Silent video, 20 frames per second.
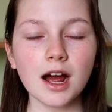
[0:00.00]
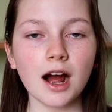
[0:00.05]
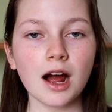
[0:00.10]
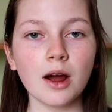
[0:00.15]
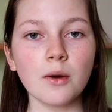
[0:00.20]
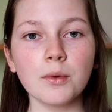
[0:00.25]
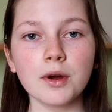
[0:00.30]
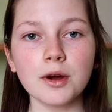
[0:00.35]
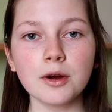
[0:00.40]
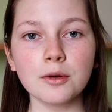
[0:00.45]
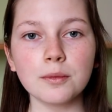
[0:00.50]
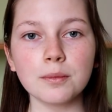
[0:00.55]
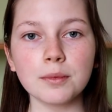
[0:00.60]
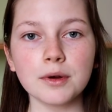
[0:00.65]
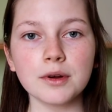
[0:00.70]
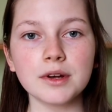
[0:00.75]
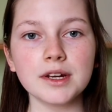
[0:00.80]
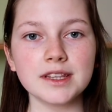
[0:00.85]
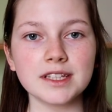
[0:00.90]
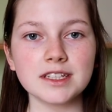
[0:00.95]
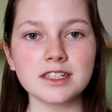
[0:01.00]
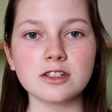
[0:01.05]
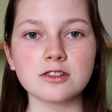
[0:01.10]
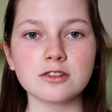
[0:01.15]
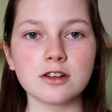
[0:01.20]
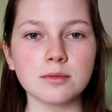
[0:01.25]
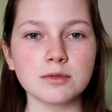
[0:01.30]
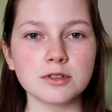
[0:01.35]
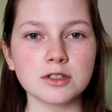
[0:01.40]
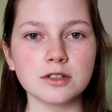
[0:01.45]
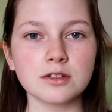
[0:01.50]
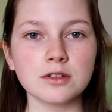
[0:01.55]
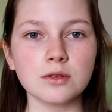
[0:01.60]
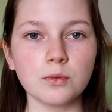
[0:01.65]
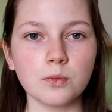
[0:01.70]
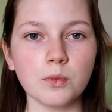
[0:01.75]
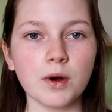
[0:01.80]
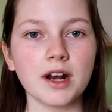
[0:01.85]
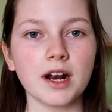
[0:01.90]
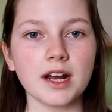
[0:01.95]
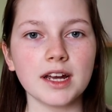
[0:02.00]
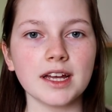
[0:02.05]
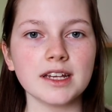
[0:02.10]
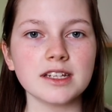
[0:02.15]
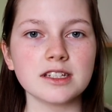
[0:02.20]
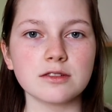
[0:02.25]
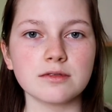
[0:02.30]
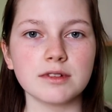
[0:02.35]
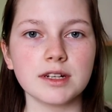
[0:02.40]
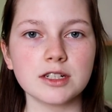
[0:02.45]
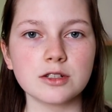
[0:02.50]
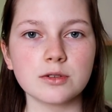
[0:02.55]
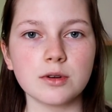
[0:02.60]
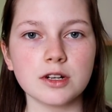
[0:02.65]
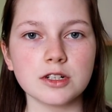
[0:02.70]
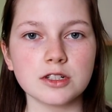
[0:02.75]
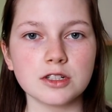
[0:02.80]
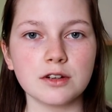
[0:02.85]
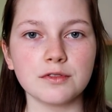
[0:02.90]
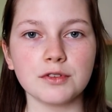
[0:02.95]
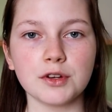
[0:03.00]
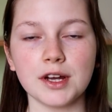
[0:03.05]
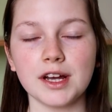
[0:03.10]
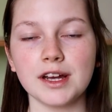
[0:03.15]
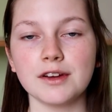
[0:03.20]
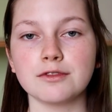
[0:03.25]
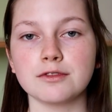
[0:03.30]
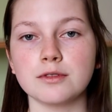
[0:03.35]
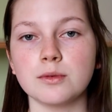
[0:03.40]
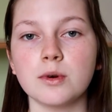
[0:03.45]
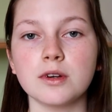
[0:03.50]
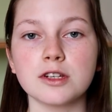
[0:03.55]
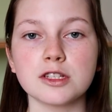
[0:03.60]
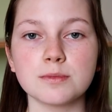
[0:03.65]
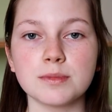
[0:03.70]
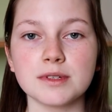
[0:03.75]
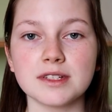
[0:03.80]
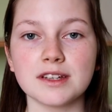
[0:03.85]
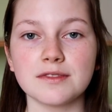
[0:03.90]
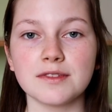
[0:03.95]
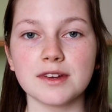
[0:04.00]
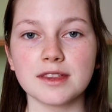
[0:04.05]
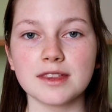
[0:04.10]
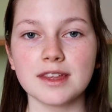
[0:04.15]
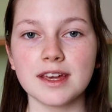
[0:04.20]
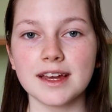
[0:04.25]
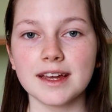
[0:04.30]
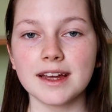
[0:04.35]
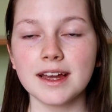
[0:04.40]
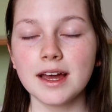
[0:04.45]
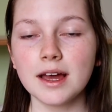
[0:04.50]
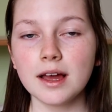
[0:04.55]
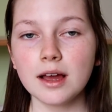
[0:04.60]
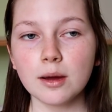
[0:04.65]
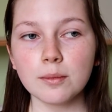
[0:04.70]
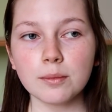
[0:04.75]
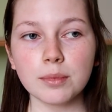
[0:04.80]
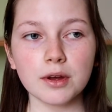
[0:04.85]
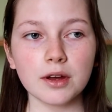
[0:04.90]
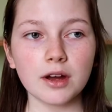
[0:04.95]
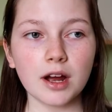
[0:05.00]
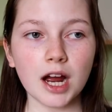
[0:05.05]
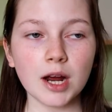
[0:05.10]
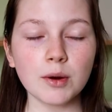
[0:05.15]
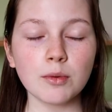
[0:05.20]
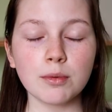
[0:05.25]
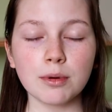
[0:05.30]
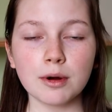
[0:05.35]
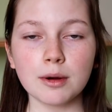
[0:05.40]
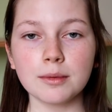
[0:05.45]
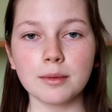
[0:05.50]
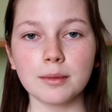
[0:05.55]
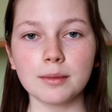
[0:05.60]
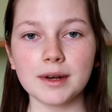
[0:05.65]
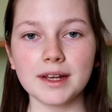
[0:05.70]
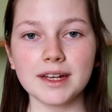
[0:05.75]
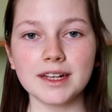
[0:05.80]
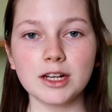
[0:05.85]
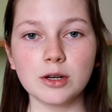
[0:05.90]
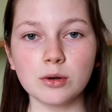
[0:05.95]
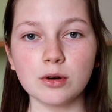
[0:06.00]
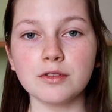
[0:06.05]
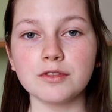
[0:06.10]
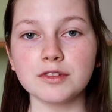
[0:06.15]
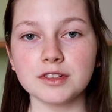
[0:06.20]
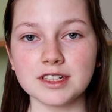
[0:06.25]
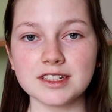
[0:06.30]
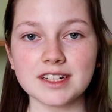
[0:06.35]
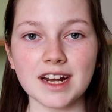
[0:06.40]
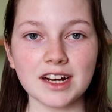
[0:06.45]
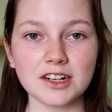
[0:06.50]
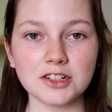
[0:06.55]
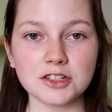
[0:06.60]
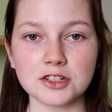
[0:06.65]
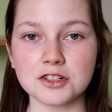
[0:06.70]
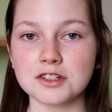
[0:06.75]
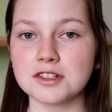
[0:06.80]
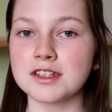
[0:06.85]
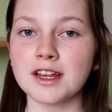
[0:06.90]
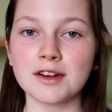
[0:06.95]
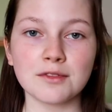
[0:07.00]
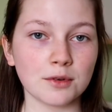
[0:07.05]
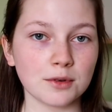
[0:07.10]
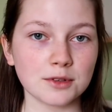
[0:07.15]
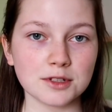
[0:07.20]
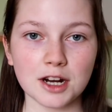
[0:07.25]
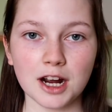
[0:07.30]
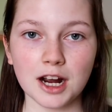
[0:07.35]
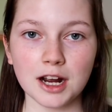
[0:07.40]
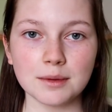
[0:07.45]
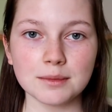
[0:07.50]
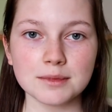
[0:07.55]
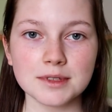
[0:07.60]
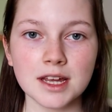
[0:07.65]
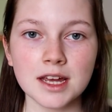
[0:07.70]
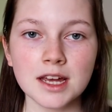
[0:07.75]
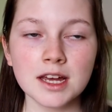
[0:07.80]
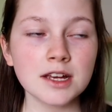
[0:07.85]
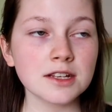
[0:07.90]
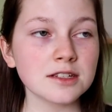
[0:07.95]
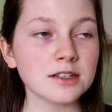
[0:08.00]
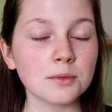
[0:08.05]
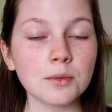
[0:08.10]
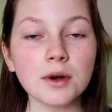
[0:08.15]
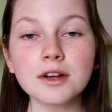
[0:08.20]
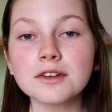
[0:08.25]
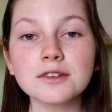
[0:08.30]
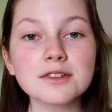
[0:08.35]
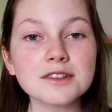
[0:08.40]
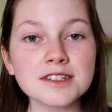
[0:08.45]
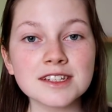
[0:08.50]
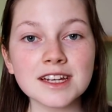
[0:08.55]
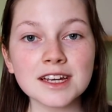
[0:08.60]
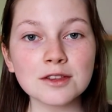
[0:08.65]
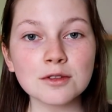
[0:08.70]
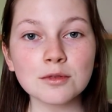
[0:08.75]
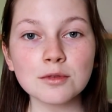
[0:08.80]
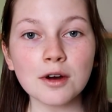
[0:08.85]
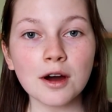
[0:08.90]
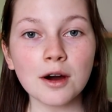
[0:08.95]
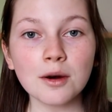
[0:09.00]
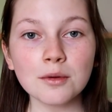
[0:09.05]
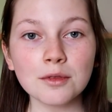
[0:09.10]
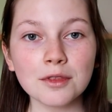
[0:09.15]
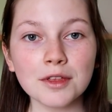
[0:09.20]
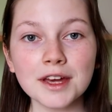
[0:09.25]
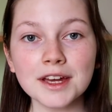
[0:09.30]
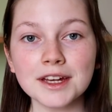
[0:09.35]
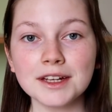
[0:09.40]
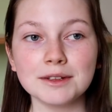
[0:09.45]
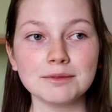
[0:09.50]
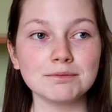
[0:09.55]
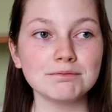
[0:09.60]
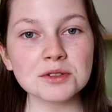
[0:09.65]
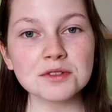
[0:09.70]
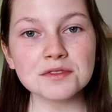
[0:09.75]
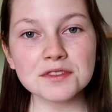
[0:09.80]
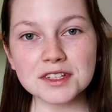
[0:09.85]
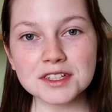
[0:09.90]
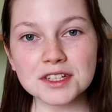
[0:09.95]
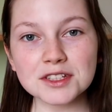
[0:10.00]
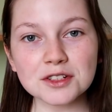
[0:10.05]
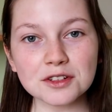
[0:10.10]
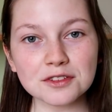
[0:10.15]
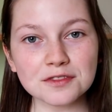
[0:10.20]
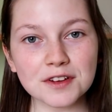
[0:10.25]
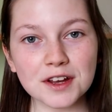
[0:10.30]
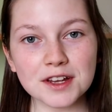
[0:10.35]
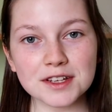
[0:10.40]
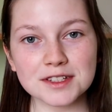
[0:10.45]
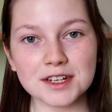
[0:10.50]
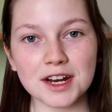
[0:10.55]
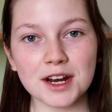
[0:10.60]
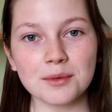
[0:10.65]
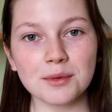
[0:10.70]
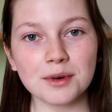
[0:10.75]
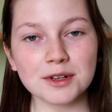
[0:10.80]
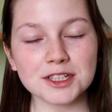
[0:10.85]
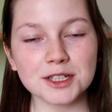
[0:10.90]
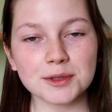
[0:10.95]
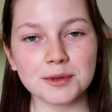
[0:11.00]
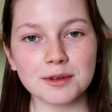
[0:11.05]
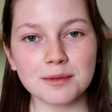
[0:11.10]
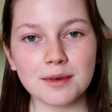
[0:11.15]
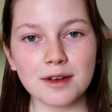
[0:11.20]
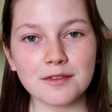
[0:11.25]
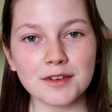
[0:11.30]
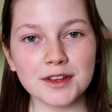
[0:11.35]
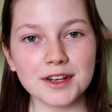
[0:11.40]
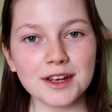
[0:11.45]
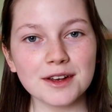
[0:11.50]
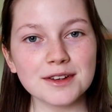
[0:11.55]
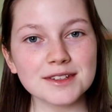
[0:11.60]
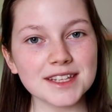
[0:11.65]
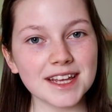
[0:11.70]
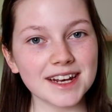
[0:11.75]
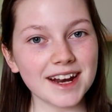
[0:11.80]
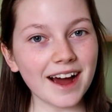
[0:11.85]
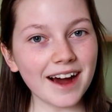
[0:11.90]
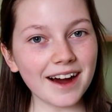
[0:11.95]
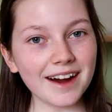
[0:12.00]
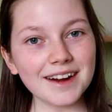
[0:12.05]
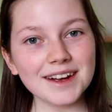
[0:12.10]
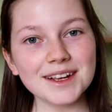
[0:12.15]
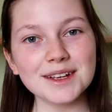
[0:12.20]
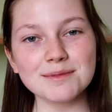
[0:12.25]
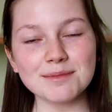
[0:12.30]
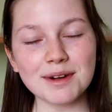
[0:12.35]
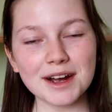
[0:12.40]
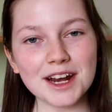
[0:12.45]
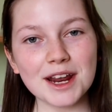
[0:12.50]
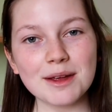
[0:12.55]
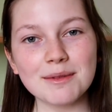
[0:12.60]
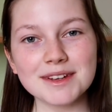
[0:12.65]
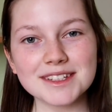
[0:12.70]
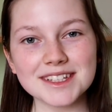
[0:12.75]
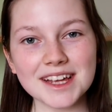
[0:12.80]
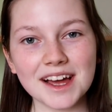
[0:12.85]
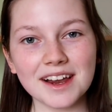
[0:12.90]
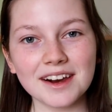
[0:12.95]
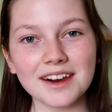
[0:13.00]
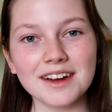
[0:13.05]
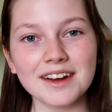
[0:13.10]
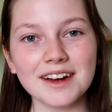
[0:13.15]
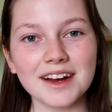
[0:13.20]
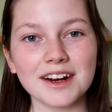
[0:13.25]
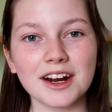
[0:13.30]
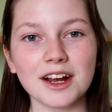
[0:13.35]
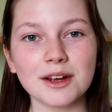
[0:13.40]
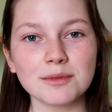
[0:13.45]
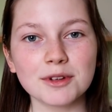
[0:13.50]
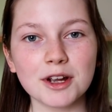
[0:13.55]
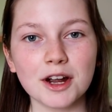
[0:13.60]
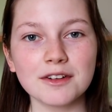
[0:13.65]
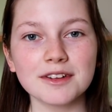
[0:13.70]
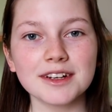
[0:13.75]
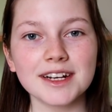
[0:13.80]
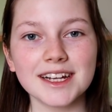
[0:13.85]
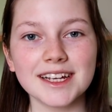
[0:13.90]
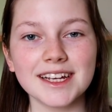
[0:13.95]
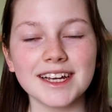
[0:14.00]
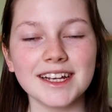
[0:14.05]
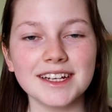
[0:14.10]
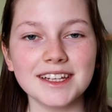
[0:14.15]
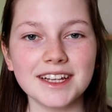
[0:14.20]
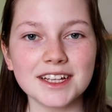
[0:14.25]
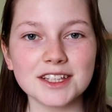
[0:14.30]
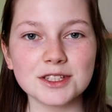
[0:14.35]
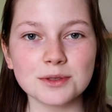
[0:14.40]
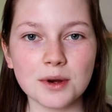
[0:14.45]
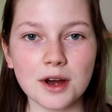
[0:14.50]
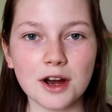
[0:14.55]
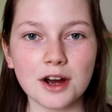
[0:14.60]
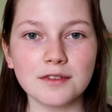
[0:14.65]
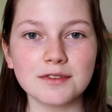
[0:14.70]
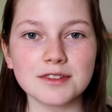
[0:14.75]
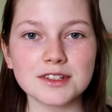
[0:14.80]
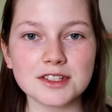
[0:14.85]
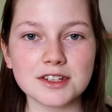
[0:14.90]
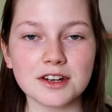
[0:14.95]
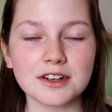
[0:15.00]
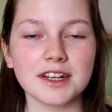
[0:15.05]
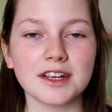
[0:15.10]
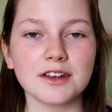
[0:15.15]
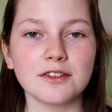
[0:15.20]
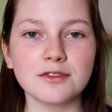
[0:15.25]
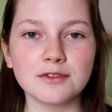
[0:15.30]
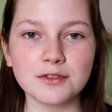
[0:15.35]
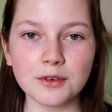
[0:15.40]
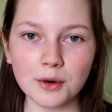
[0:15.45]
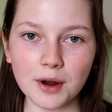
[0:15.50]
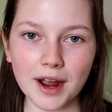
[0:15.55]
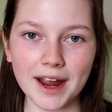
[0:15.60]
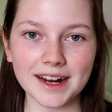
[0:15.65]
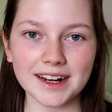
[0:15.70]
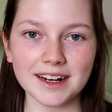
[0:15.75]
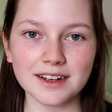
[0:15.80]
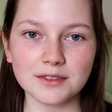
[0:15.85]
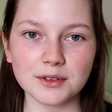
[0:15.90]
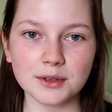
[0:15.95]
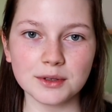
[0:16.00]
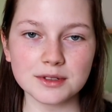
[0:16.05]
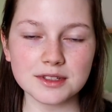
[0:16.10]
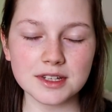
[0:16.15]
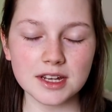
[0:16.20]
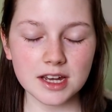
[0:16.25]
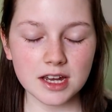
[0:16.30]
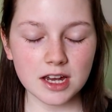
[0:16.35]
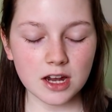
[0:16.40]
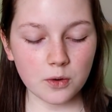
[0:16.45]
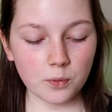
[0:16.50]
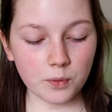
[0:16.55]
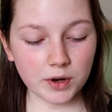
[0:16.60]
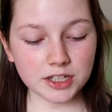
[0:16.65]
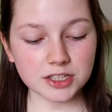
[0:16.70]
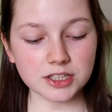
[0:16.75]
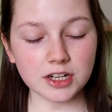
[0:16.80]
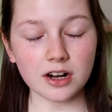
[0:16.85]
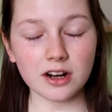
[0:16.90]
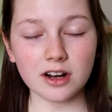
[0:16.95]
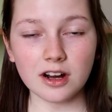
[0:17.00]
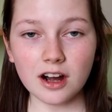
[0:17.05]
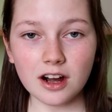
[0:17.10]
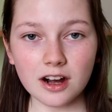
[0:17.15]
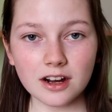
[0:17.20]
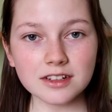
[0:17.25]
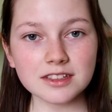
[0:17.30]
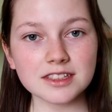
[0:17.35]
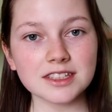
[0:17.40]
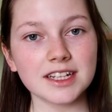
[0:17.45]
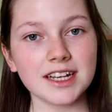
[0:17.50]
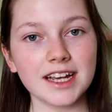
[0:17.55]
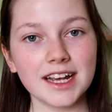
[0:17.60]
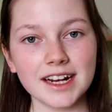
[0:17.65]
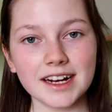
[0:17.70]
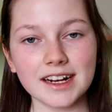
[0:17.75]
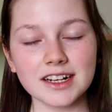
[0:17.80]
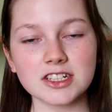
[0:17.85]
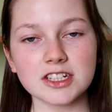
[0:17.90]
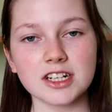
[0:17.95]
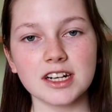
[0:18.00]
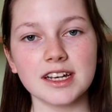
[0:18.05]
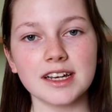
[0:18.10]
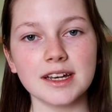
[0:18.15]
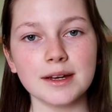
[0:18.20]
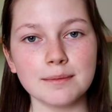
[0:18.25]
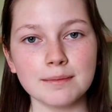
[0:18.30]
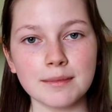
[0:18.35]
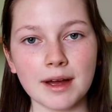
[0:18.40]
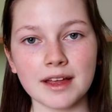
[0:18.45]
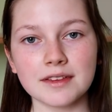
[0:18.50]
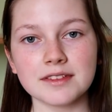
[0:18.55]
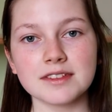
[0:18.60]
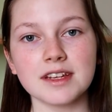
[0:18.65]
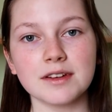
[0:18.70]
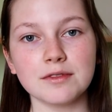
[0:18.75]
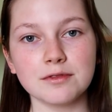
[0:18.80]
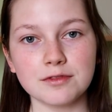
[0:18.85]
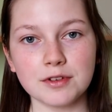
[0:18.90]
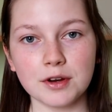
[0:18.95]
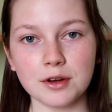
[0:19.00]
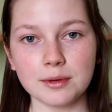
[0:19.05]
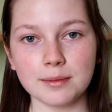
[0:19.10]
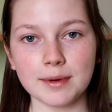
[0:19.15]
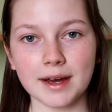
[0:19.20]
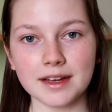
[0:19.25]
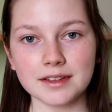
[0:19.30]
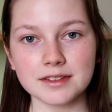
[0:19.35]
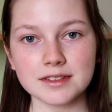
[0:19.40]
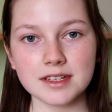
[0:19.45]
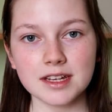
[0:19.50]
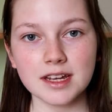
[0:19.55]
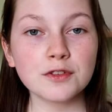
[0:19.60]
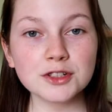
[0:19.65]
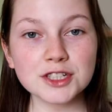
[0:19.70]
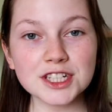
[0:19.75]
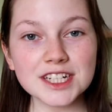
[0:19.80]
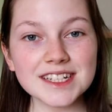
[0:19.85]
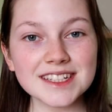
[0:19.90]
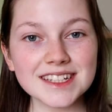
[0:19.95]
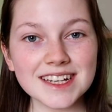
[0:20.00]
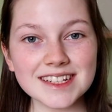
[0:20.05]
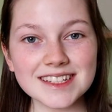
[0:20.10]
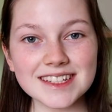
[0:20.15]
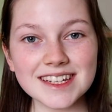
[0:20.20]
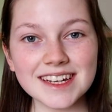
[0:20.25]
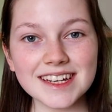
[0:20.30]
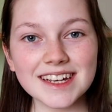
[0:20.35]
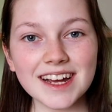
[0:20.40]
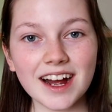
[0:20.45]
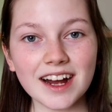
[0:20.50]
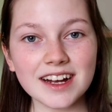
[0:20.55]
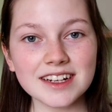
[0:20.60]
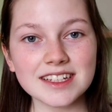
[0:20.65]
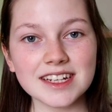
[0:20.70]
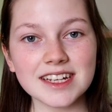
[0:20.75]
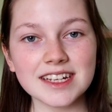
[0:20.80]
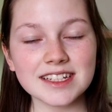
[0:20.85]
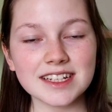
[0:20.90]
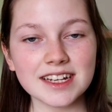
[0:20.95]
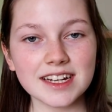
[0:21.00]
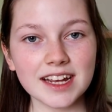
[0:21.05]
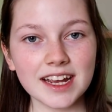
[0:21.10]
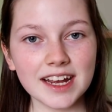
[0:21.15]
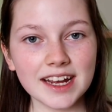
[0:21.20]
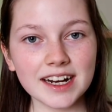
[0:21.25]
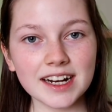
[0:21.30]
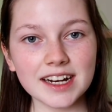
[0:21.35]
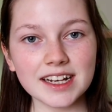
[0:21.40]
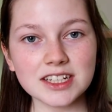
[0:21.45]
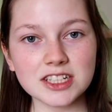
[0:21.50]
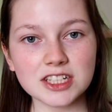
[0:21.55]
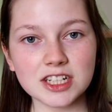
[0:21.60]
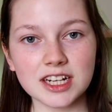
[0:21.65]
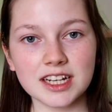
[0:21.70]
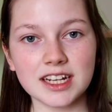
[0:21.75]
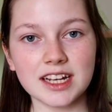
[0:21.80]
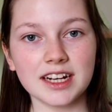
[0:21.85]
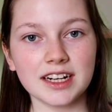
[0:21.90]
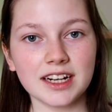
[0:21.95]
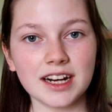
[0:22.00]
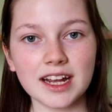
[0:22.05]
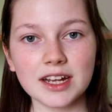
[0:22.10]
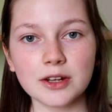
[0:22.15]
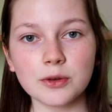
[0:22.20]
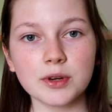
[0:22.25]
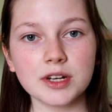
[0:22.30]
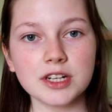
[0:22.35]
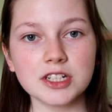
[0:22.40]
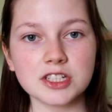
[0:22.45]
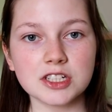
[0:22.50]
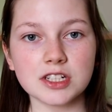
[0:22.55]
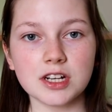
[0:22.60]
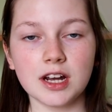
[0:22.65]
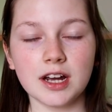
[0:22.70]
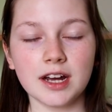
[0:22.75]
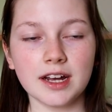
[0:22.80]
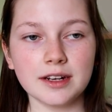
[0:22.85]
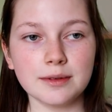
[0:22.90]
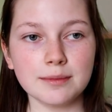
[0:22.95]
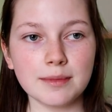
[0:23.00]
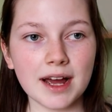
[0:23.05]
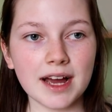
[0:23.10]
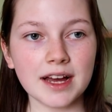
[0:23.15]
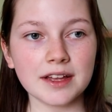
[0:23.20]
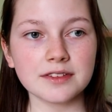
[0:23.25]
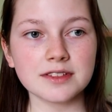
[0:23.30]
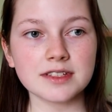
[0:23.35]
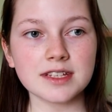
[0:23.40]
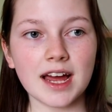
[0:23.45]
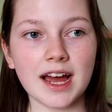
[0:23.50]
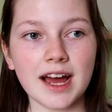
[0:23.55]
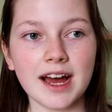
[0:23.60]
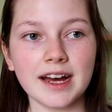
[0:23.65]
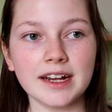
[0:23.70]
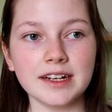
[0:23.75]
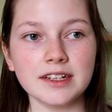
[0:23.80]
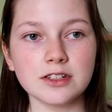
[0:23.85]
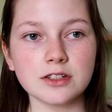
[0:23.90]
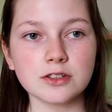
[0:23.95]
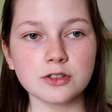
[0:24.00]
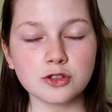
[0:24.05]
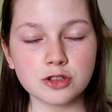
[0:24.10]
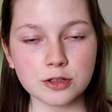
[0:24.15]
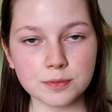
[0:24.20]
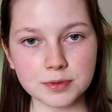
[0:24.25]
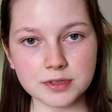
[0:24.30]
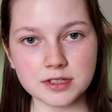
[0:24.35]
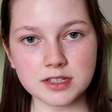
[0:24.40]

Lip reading: I will put in the description when I answer each question if you're here for one specific thing, but I will probably go off on a tangent several times, so why not stick through the whole thing? So if this is your first time watching one of my videos, then hi, my name is Ella and I'm currently in year 12 studying 4 A-levels, which are art, English lit, maths and further maths. For GCSE I did English lit and language and maths and triple